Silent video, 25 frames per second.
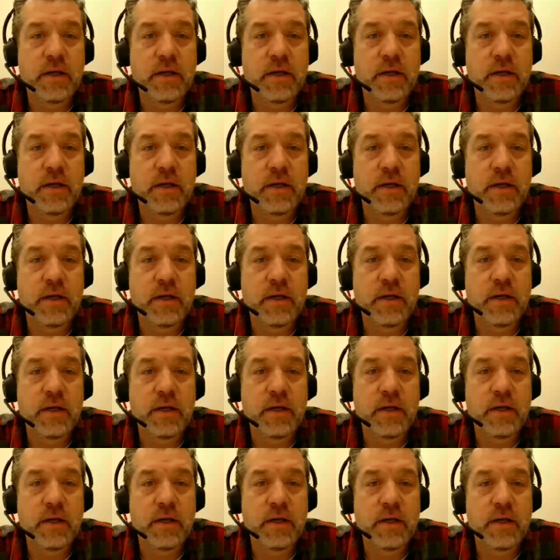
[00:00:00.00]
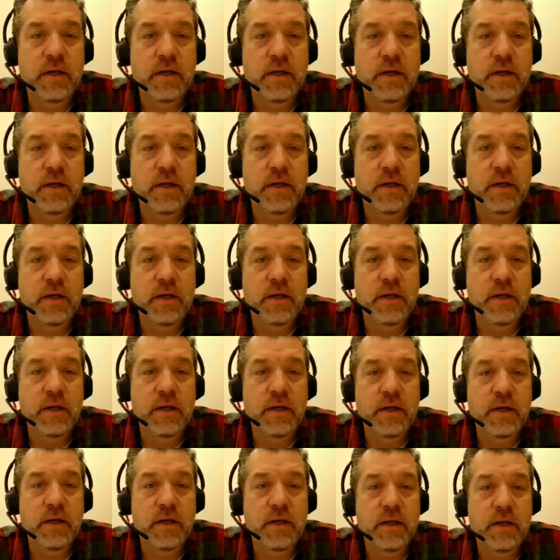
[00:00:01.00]
Yeah, Rob's saying it
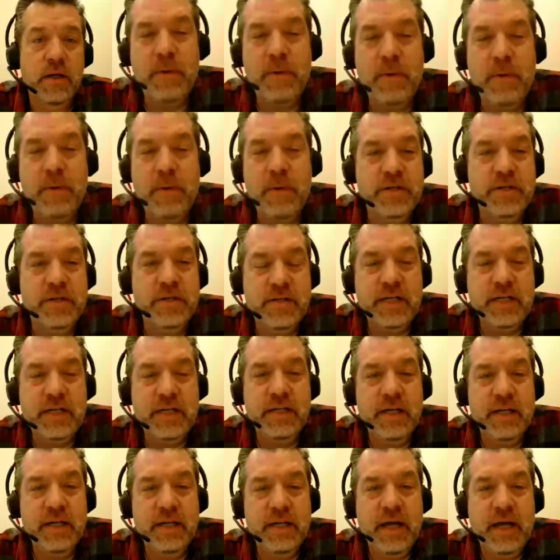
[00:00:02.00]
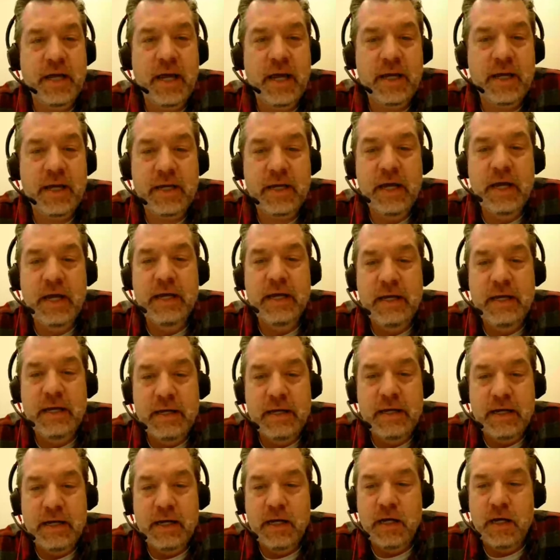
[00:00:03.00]
responds to emotions. He did
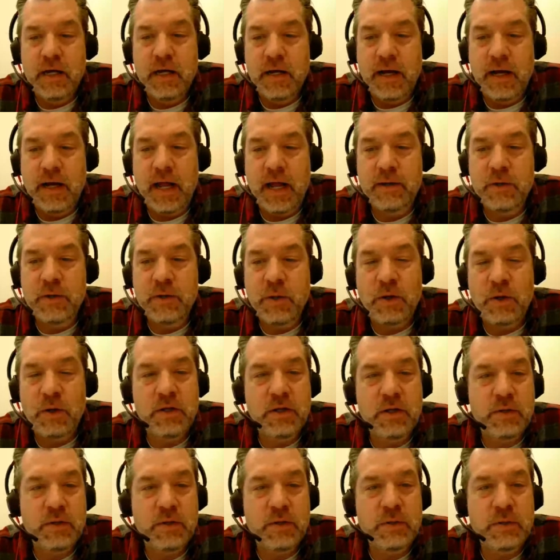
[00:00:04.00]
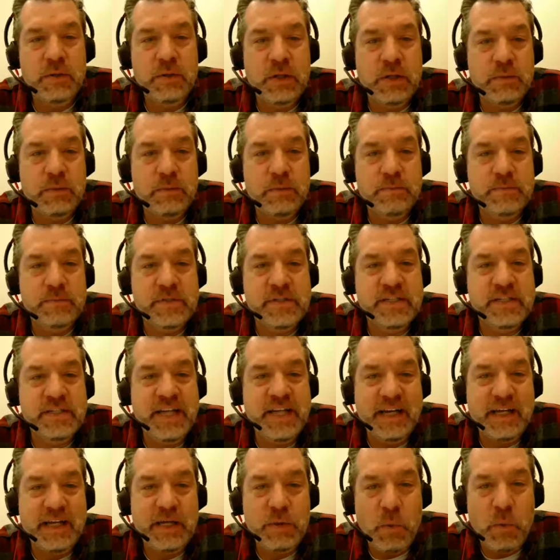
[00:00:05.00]
I don't know, a little
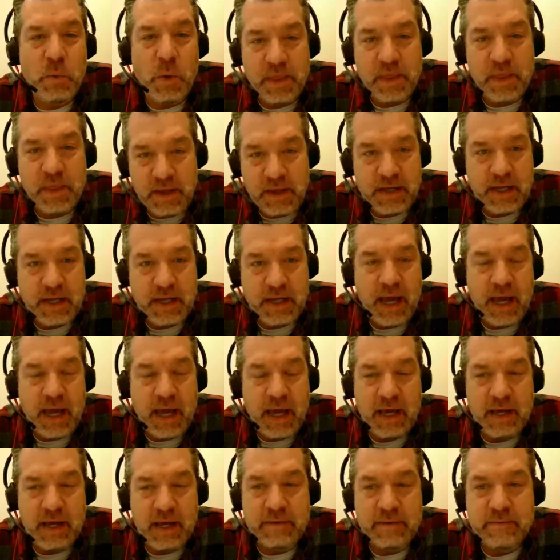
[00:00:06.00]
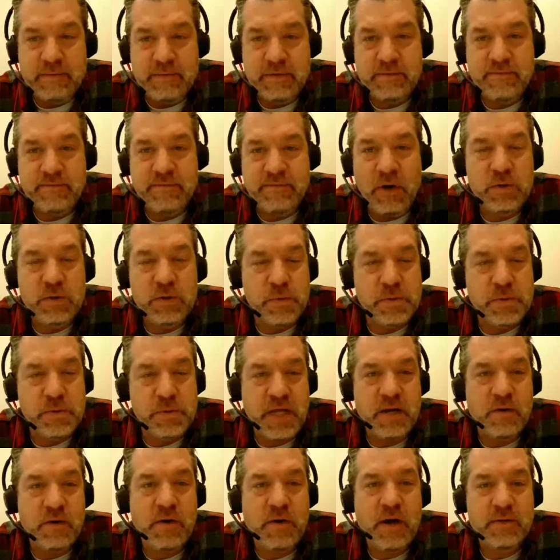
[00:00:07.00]
study with it, and folks were
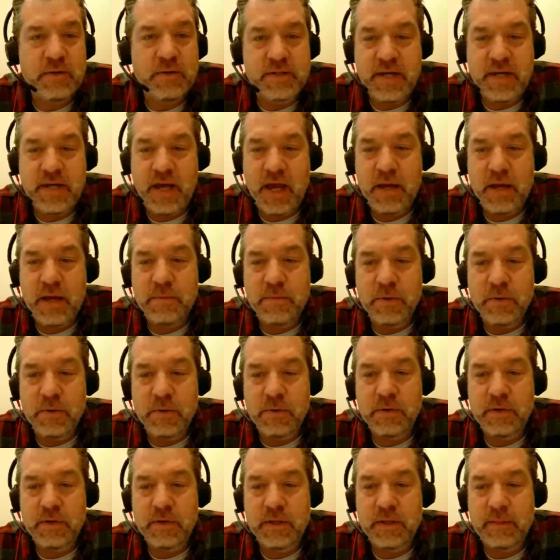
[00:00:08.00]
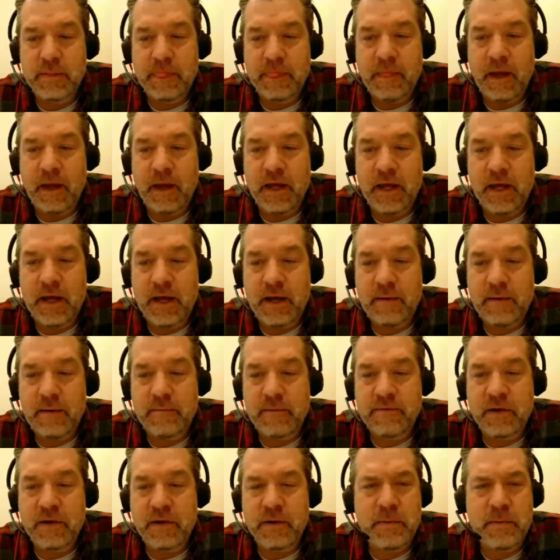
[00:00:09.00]
sitting around the table.
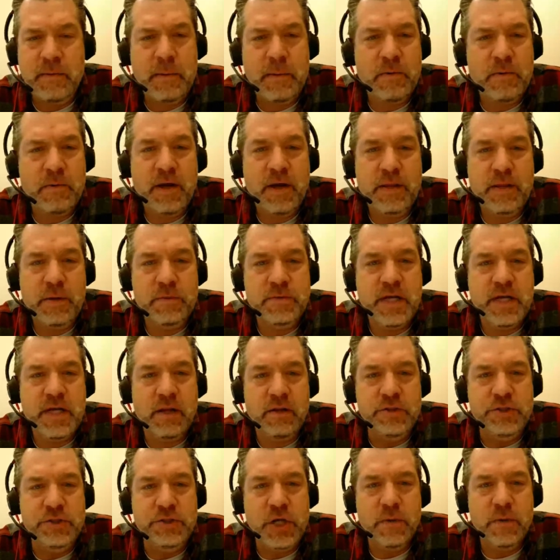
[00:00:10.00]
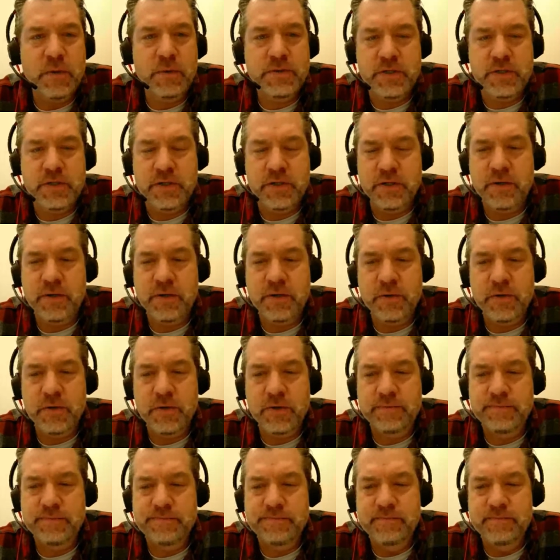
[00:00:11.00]
If I remember right, they were telling jokes
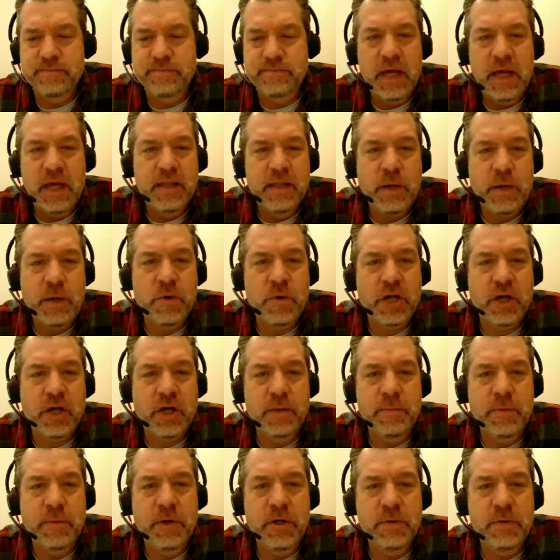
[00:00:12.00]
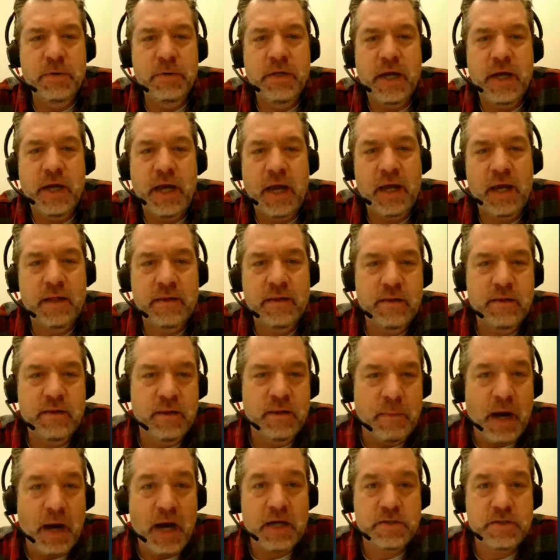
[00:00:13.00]
or they were in a good mood, and
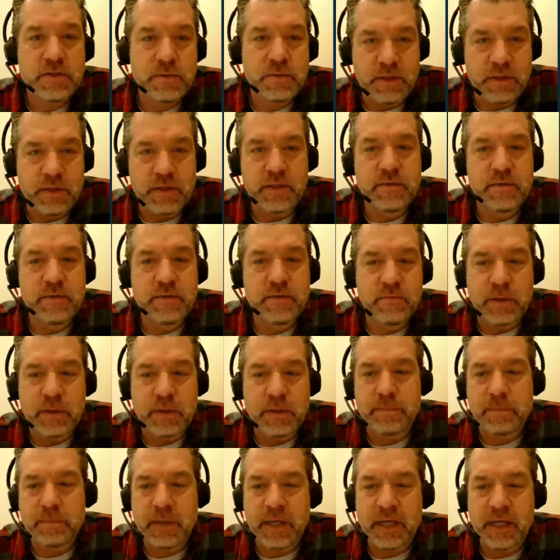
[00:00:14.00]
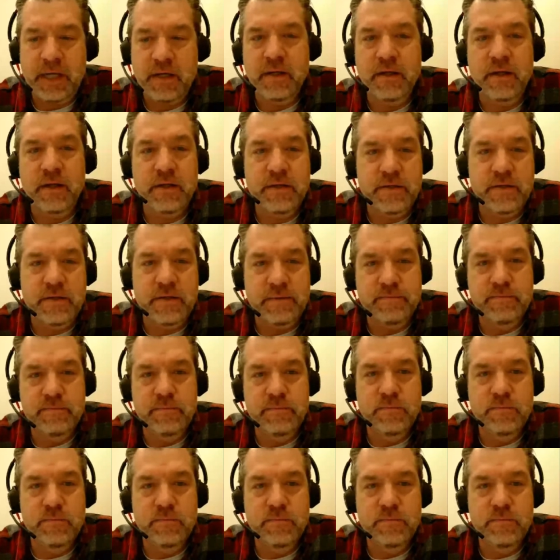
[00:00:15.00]
the box would repeatedly